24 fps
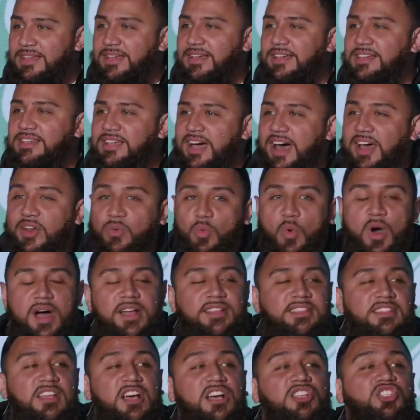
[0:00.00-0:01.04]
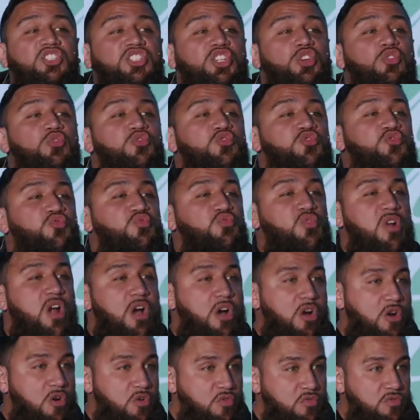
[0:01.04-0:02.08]
God wants us to
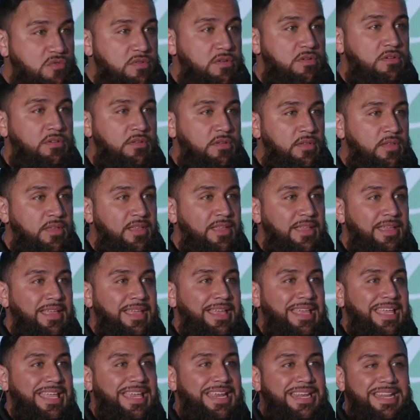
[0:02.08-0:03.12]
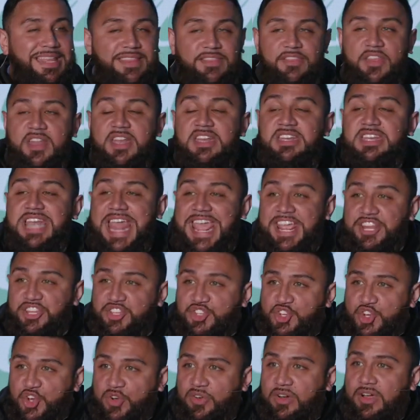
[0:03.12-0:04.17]
grow in the
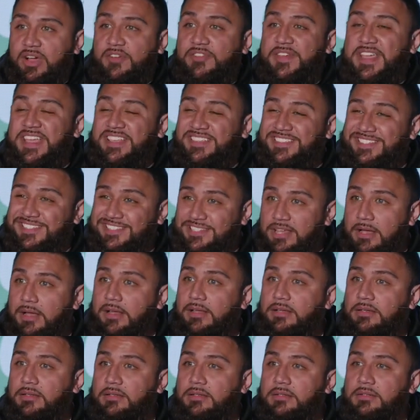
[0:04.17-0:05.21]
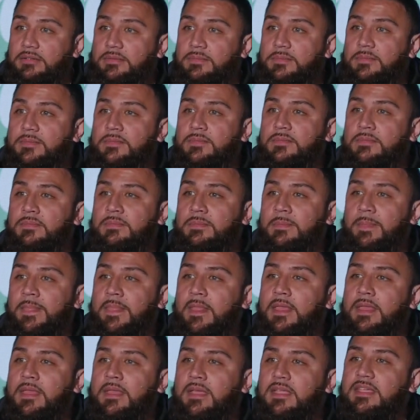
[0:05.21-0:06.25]
nature of his son.
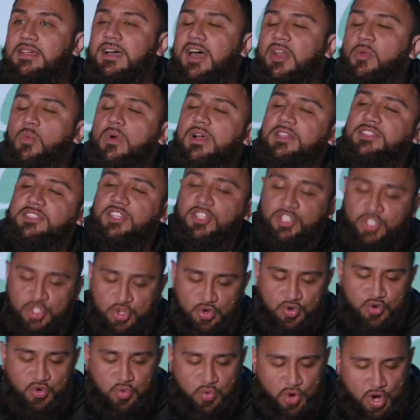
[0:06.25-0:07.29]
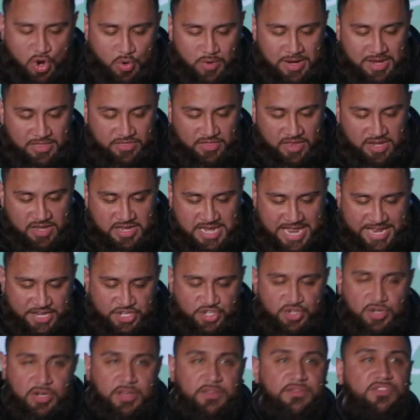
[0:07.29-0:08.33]
God wants us to grow in the
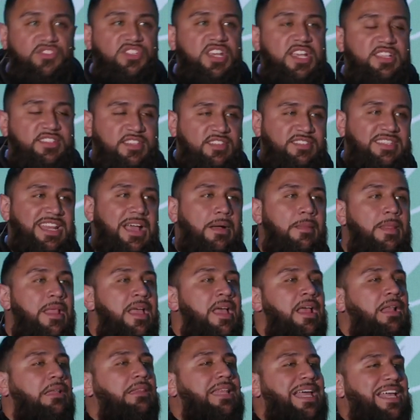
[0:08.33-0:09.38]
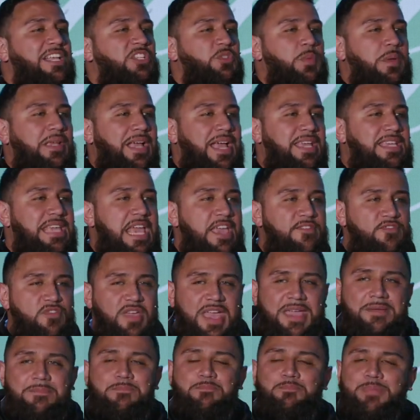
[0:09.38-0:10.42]
nature of Jesus. Now, last week I gave you
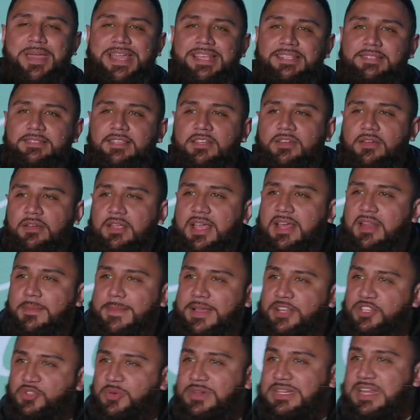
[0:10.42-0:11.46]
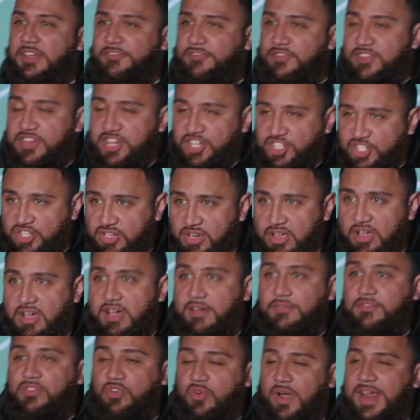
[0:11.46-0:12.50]
a basic elementary definition
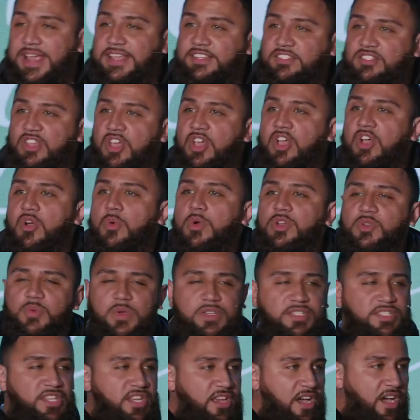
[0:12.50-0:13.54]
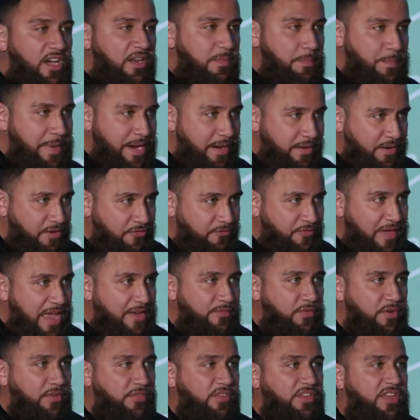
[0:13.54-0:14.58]
of grace, which was the unmerited
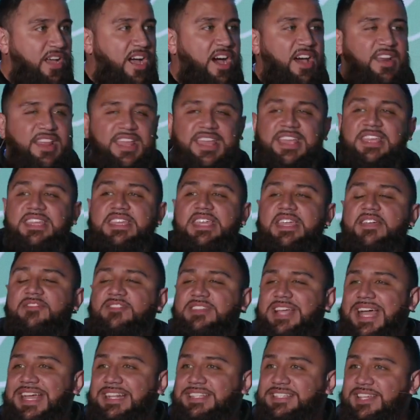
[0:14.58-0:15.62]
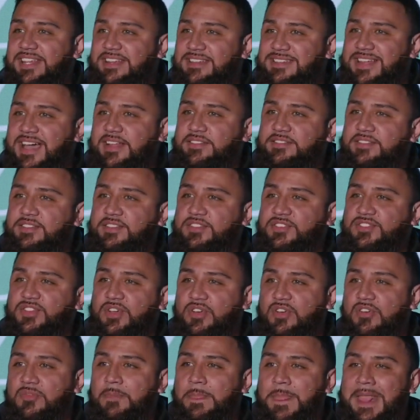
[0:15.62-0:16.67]
favor of God, a gift I did not
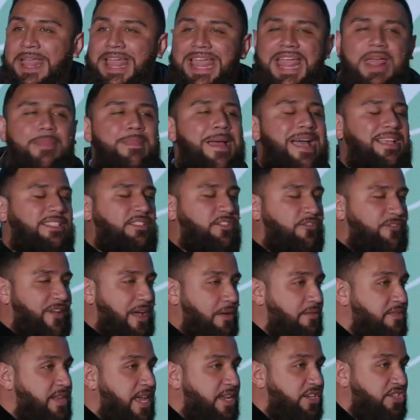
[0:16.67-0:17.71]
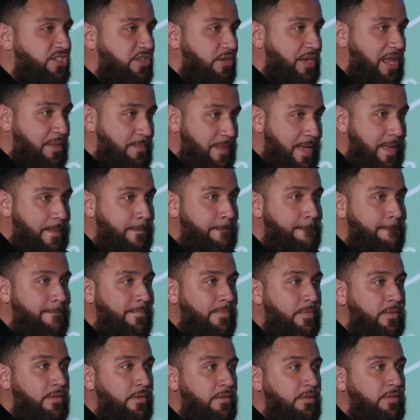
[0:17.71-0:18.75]
deserve. And that's the foundation. Amen.
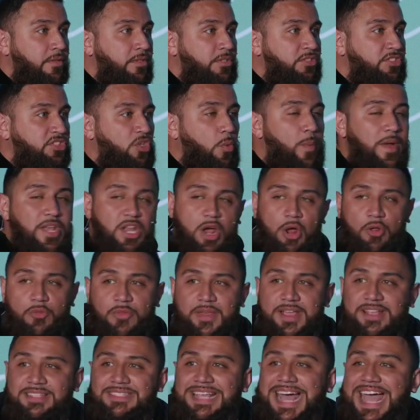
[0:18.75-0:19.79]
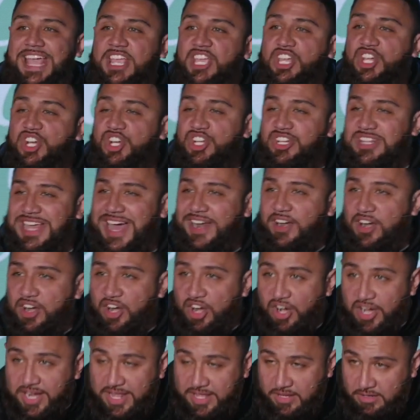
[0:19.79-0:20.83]
So we know this I could not
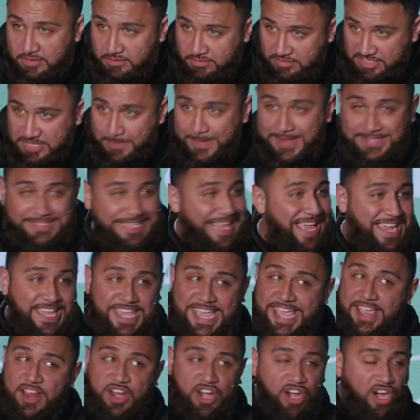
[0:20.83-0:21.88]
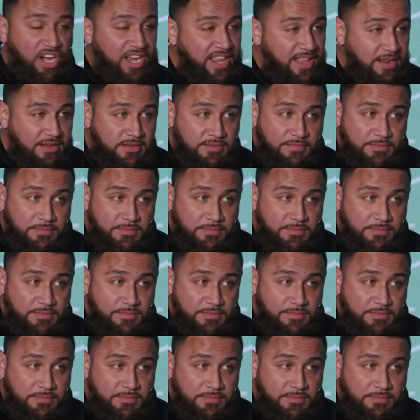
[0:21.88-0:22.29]
earn it. Somebody say, I can't earn it,